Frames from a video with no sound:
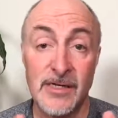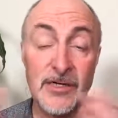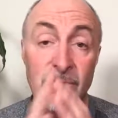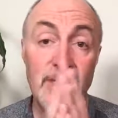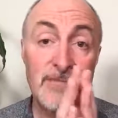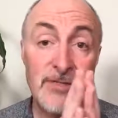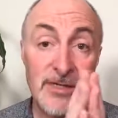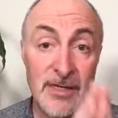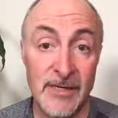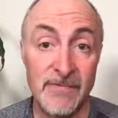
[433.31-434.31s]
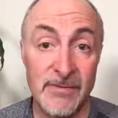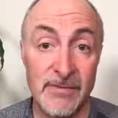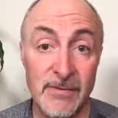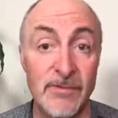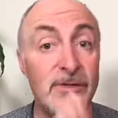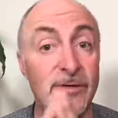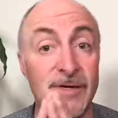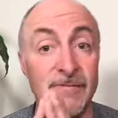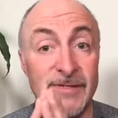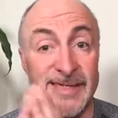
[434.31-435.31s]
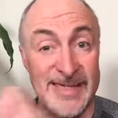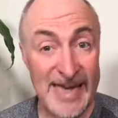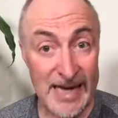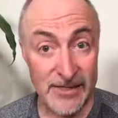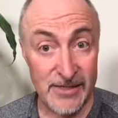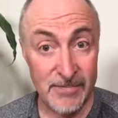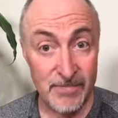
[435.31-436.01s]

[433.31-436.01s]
did you give to give or did you give to get?